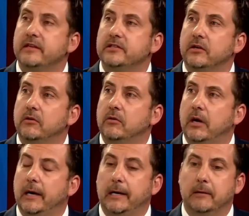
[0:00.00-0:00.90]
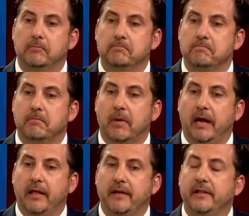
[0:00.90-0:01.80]
so. Um, I,
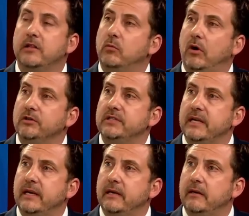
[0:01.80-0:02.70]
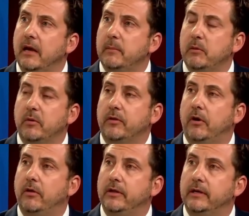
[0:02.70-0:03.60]
I think the wall's needed. I mean, with
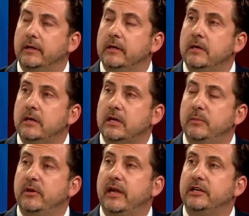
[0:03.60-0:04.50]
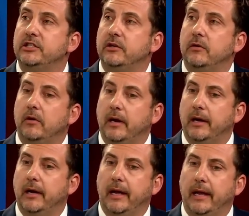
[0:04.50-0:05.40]
all the communication uh,
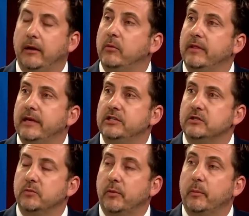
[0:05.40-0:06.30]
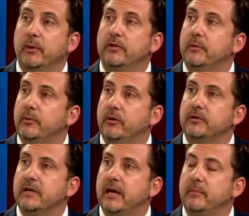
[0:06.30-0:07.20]
I had with agents when we were building the
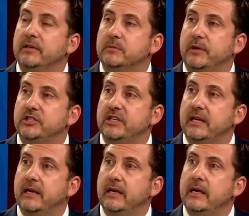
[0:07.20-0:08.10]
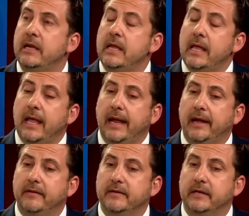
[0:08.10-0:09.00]
prototype, it's much needed.
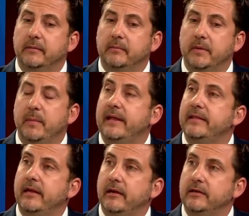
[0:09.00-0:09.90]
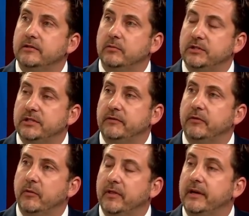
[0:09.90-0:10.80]
And um, the main thing is what's
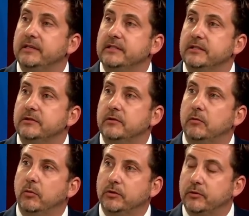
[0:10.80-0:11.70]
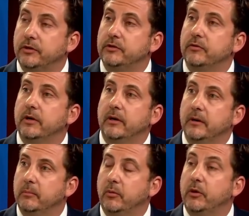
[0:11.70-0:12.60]
different with us is we're sort of doing a border